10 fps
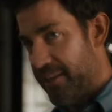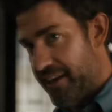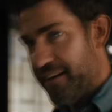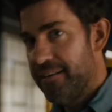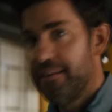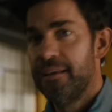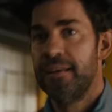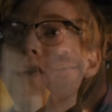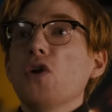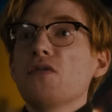within this
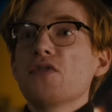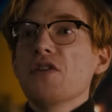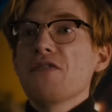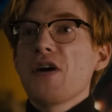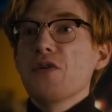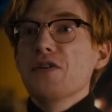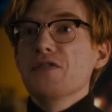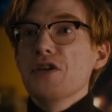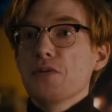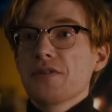film. It does run a little bit on